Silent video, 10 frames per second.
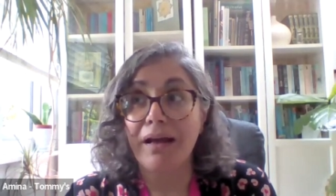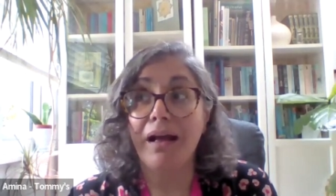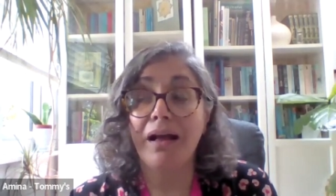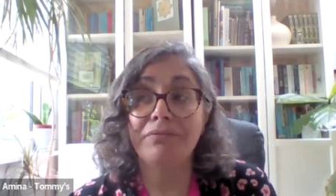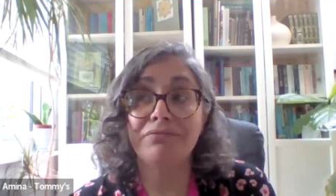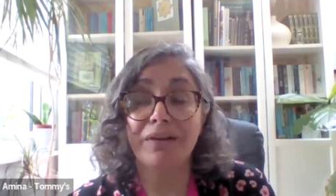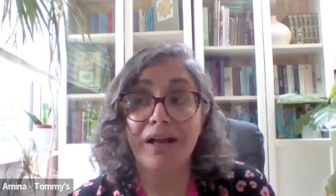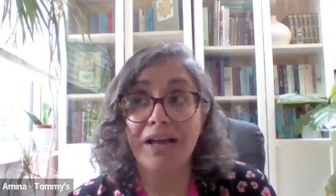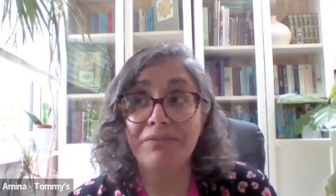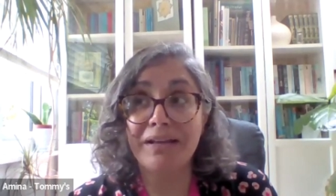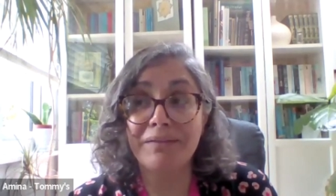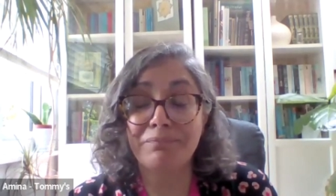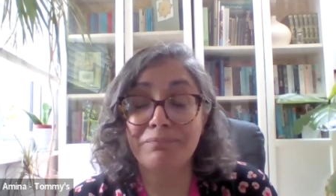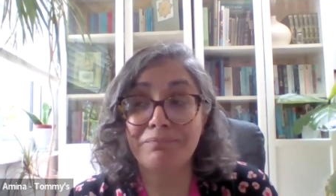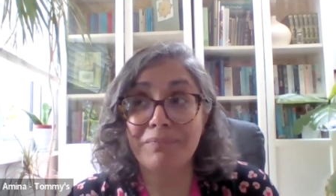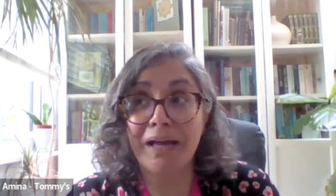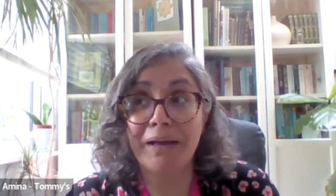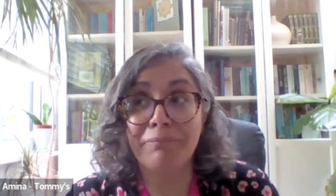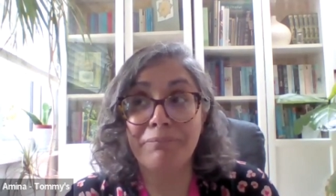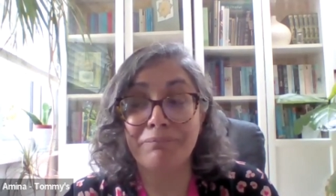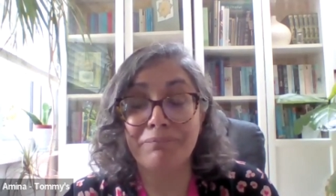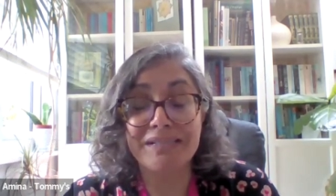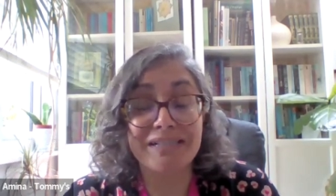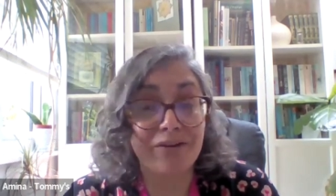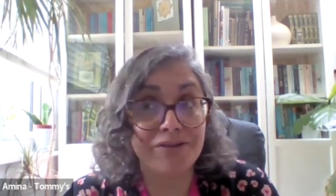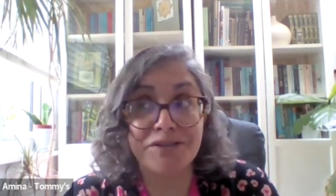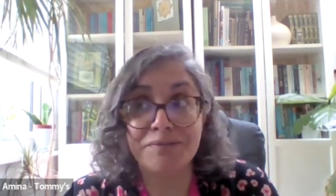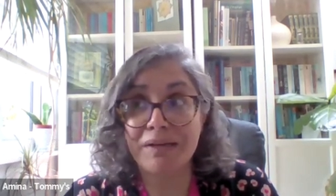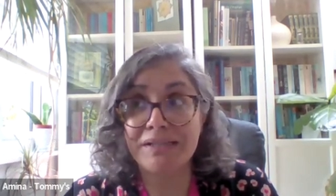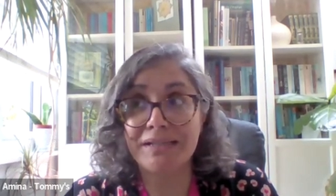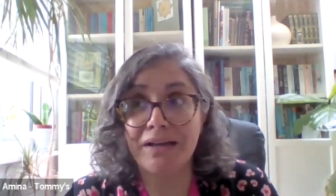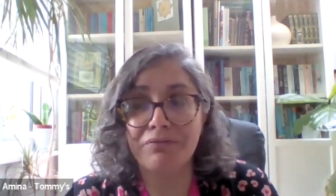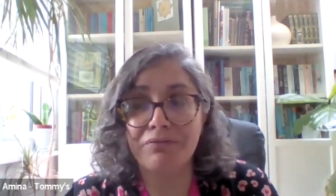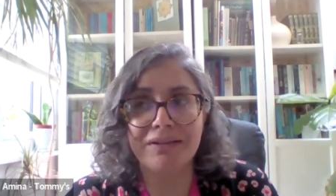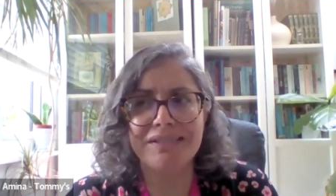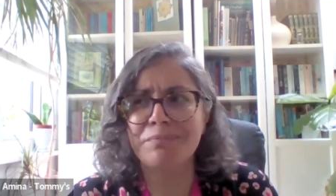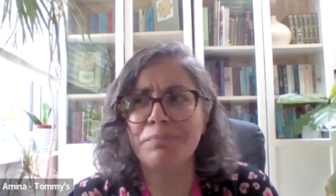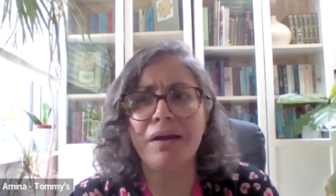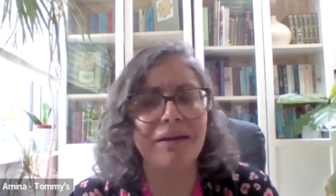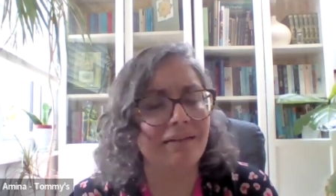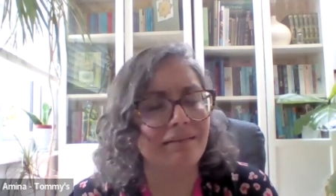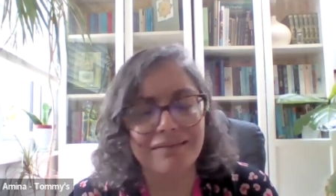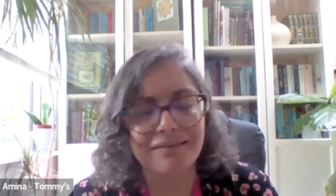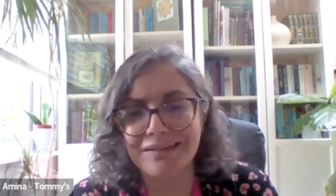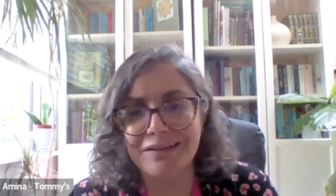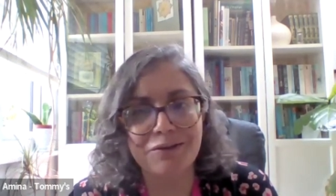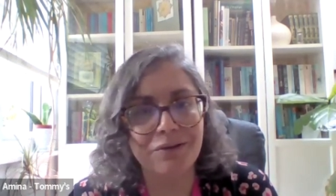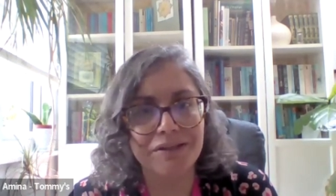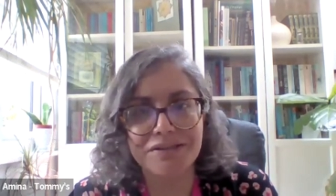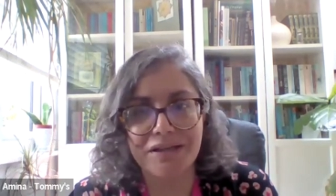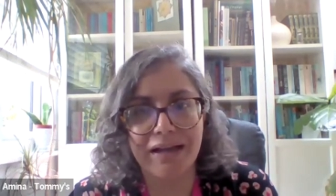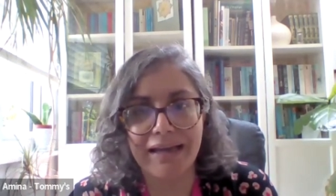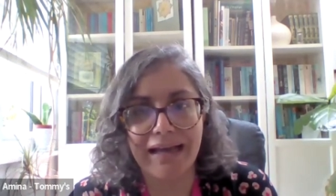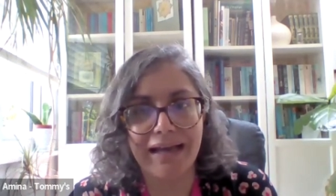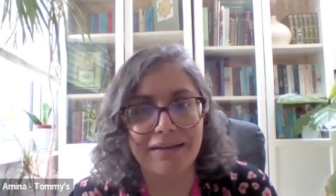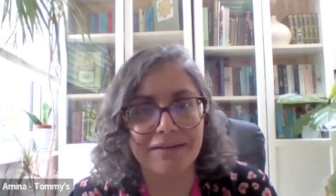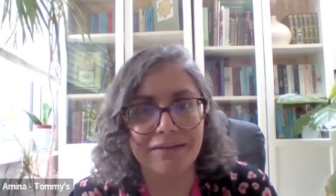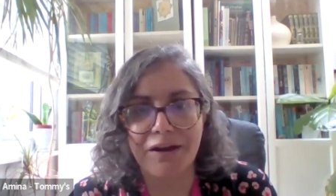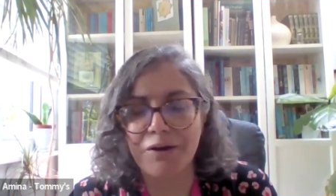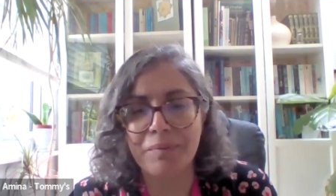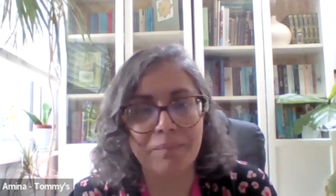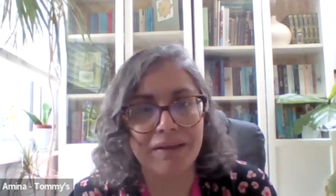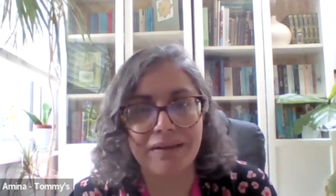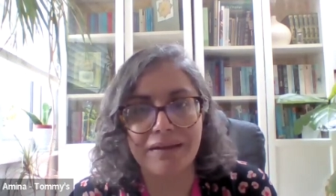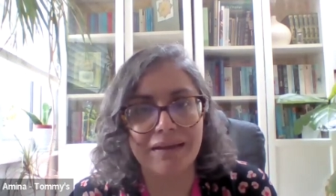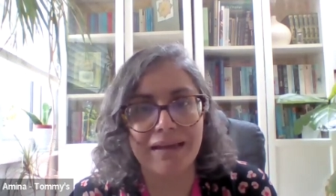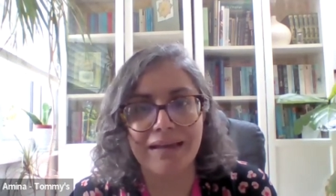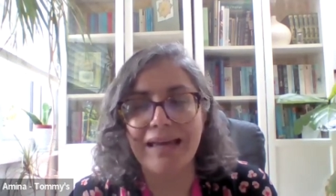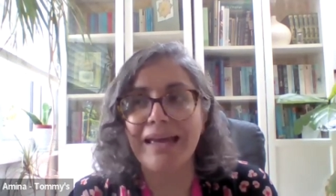I've had miscarriages myself, and despite the knowledge that I had, I remember thinking,